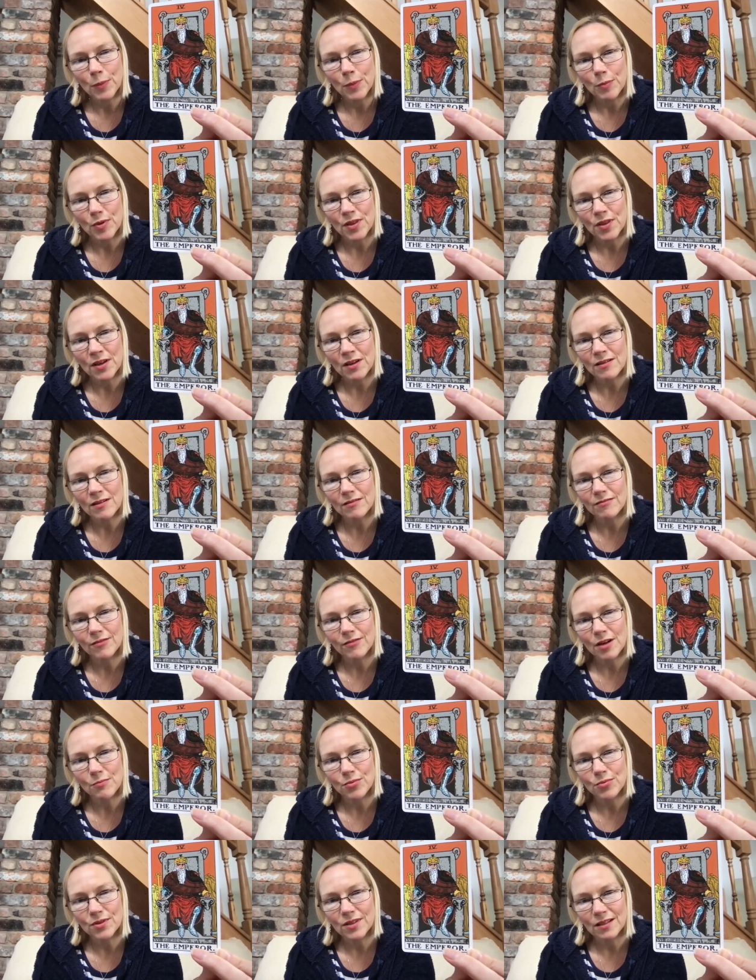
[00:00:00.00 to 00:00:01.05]
but that
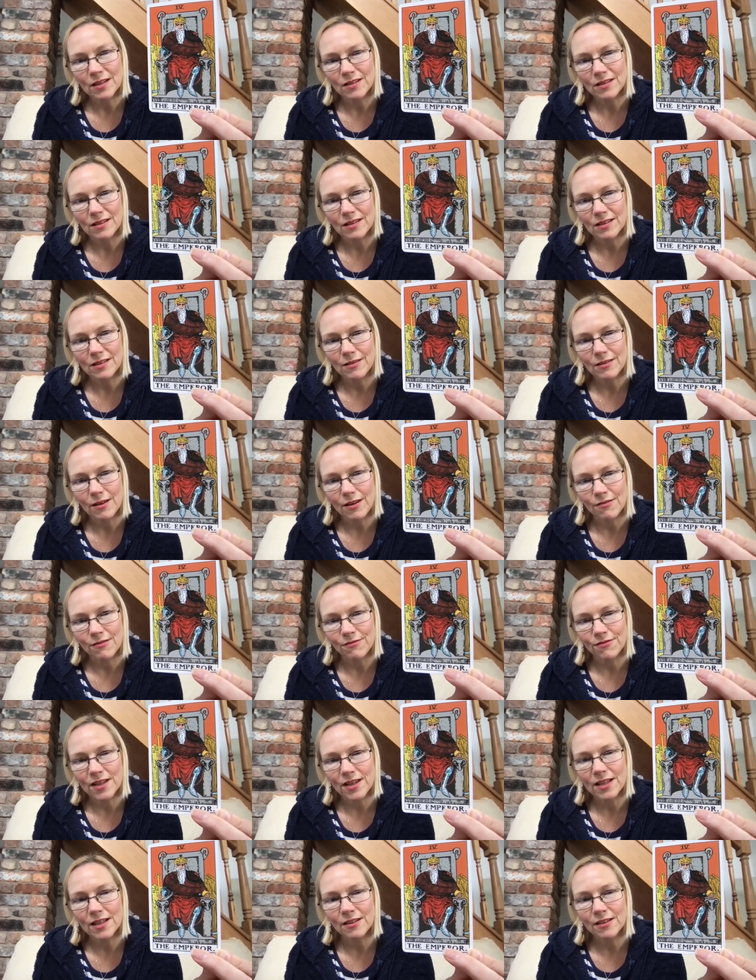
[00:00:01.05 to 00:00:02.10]
represents a
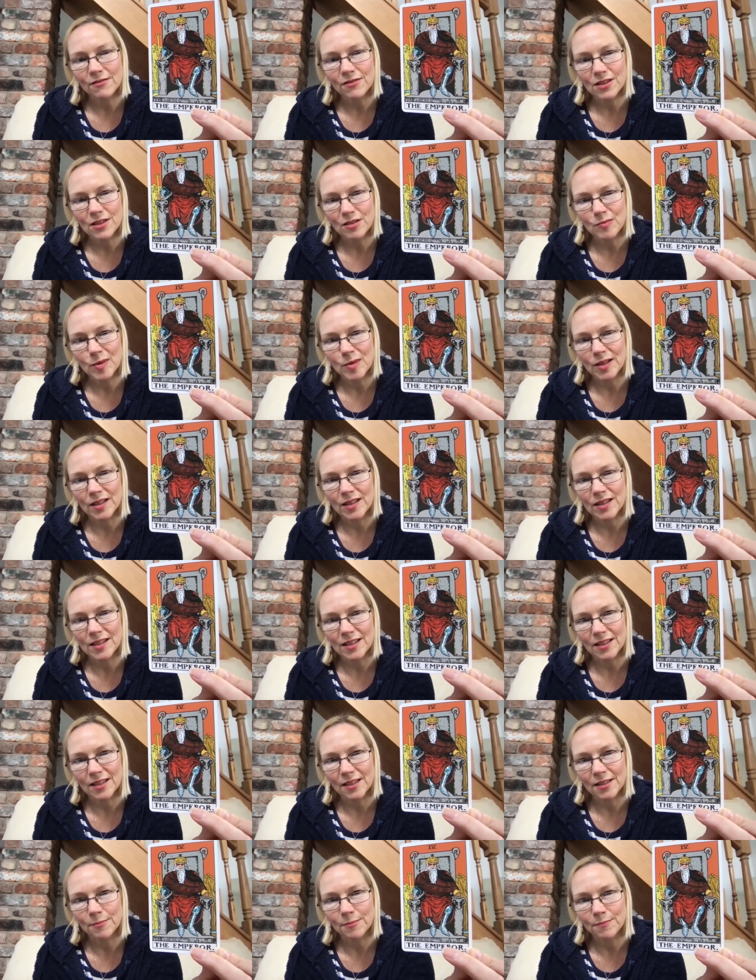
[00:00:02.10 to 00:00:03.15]
feeling of
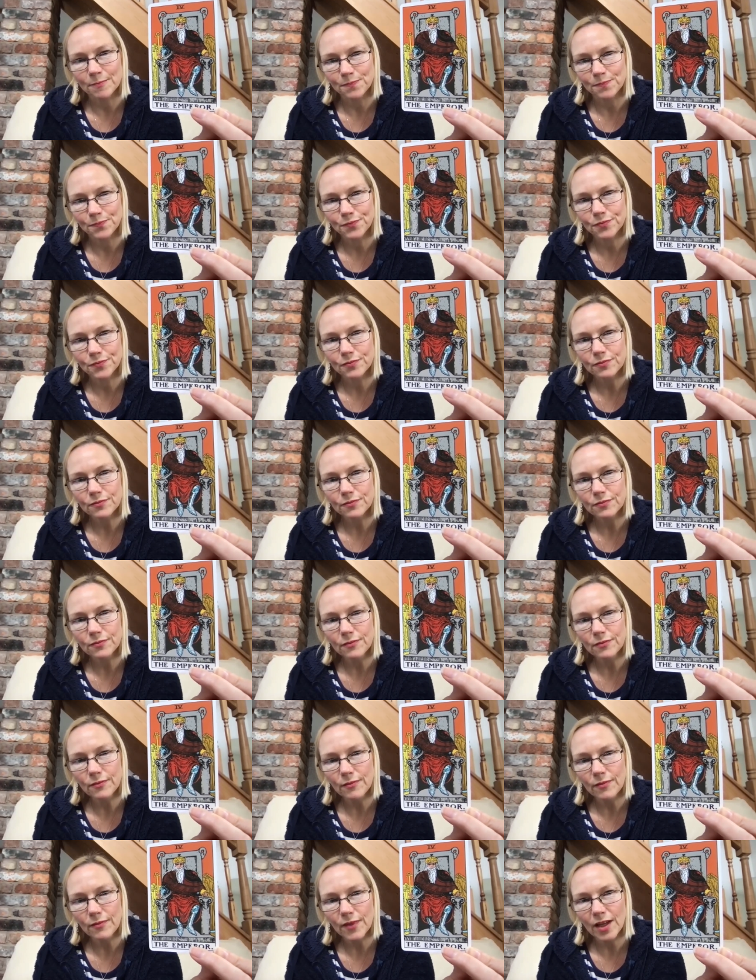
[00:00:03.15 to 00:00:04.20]
stability
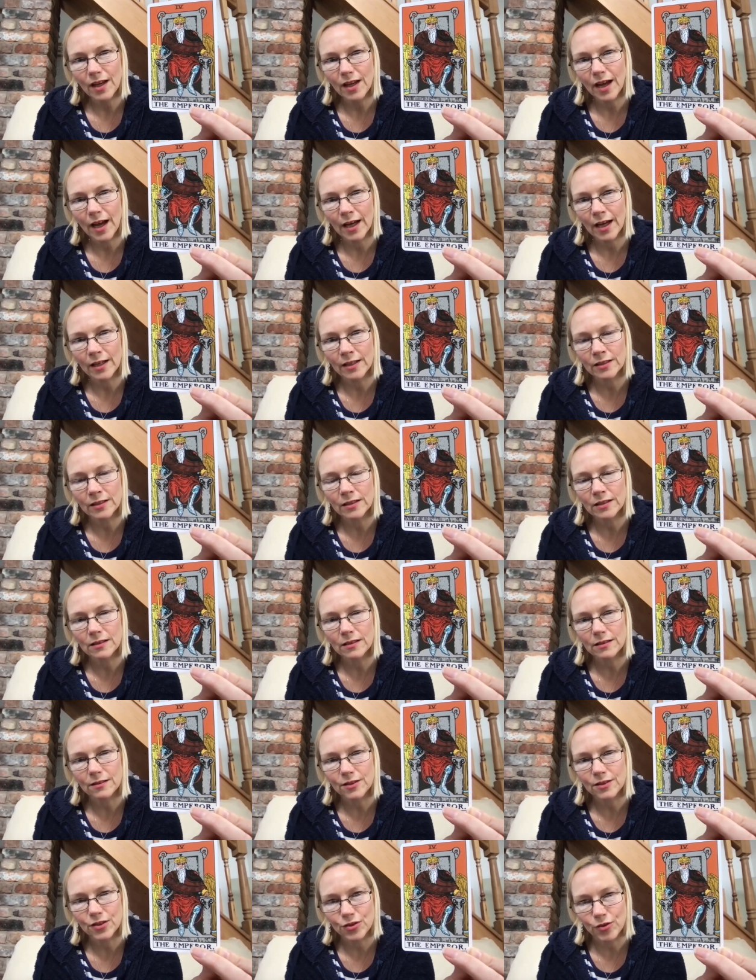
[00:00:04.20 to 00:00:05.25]
and
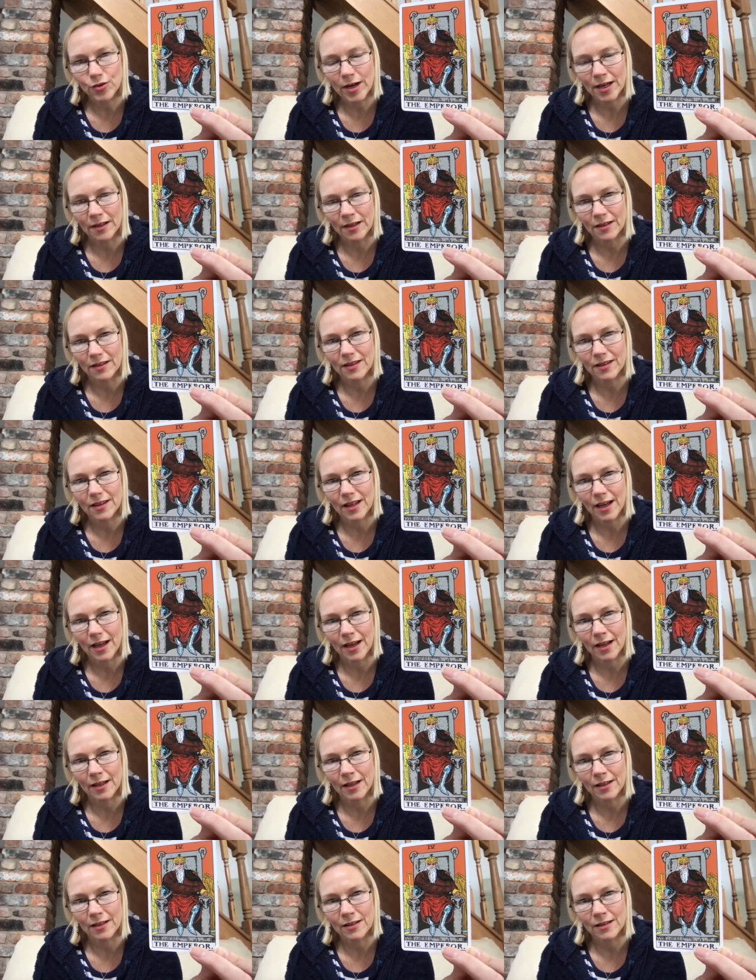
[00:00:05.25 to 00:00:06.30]
strength,
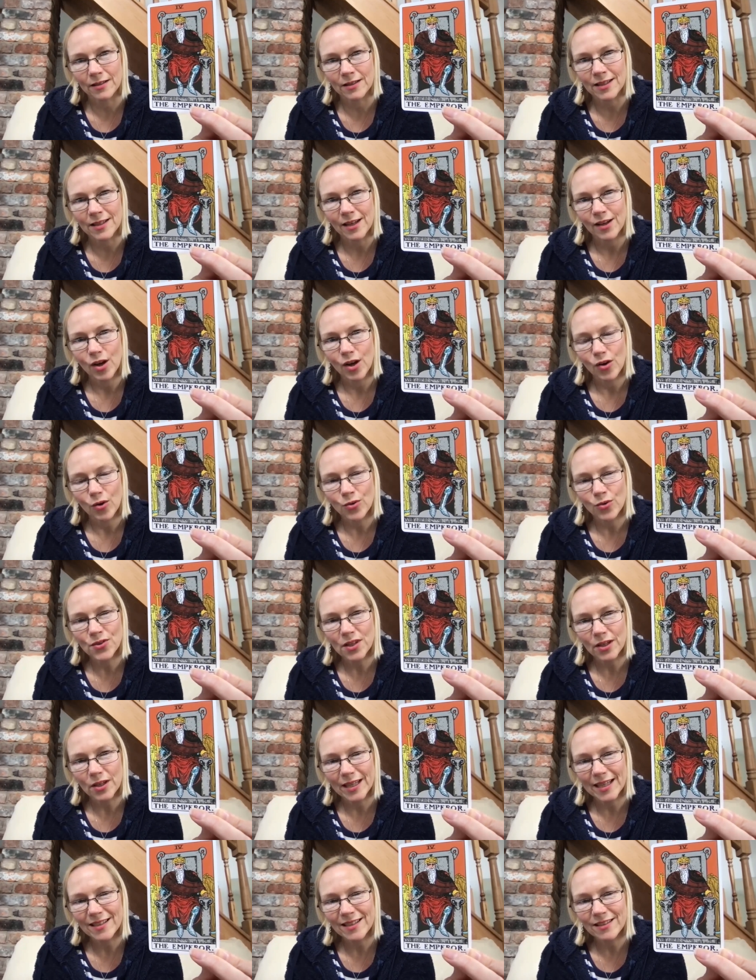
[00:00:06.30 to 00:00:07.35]
and
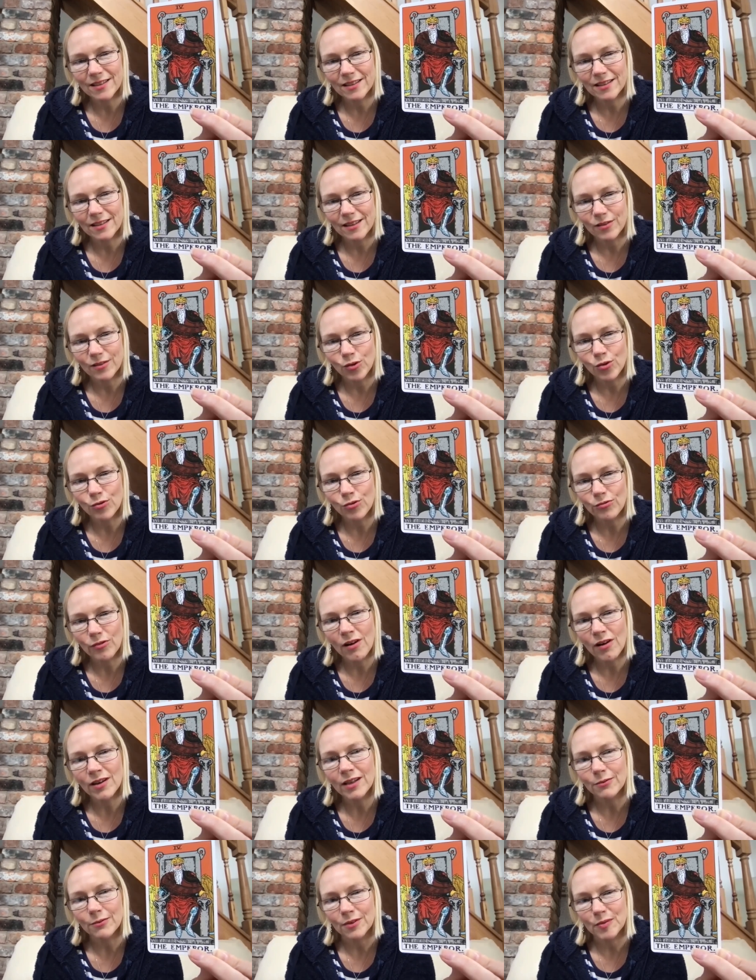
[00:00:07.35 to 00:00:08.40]
also he's all
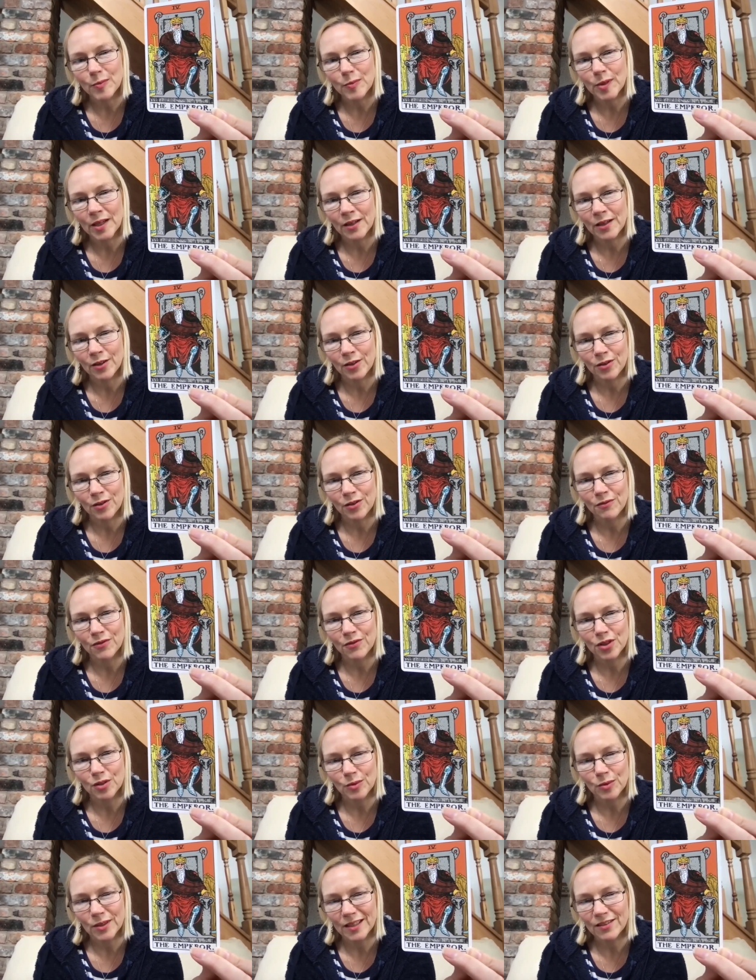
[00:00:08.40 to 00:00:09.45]
right with being
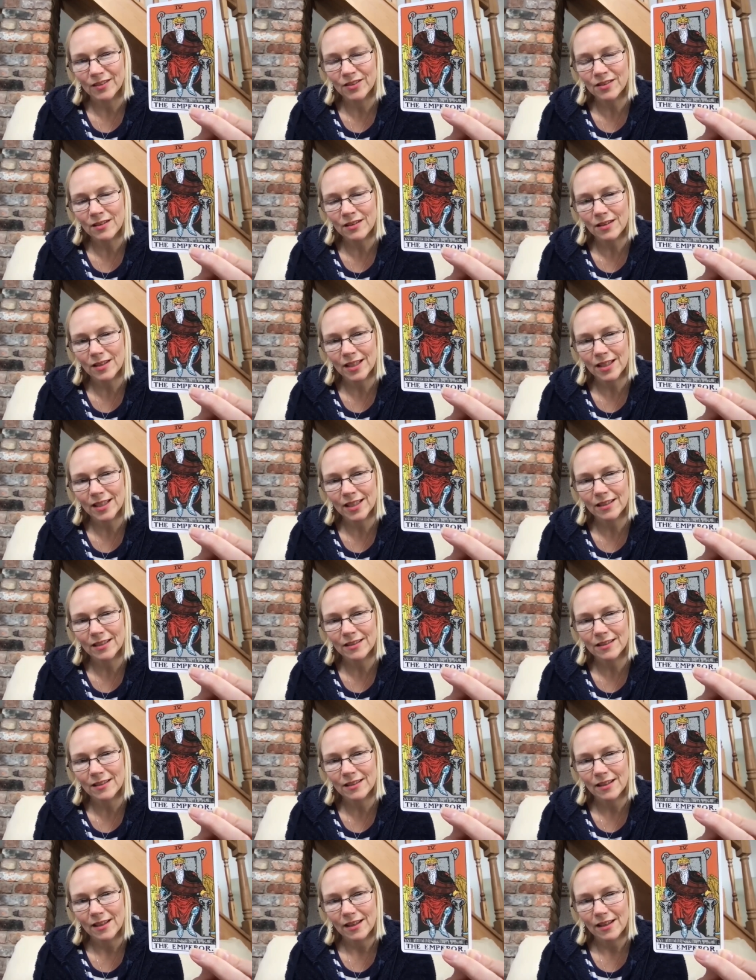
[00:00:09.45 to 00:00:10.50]
uncomfortable. He doesn't need